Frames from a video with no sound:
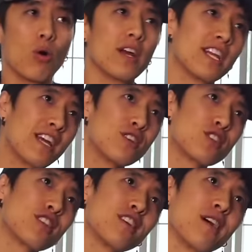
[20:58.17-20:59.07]
and I
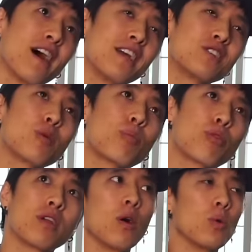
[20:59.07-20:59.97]
used to I used to
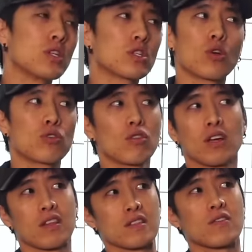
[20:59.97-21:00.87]
print. We used to go through
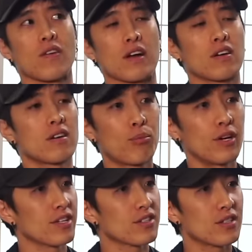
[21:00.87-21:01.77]
like this fine art
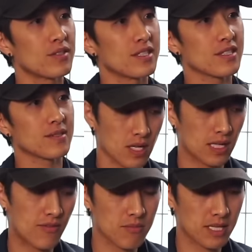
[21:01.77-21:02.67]
printing service.
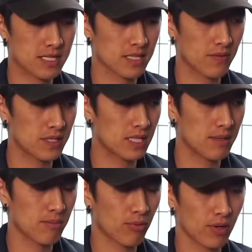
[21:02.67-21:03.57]
Eleven by
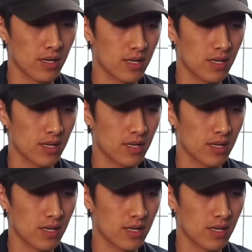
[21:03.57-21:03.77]
seventeen print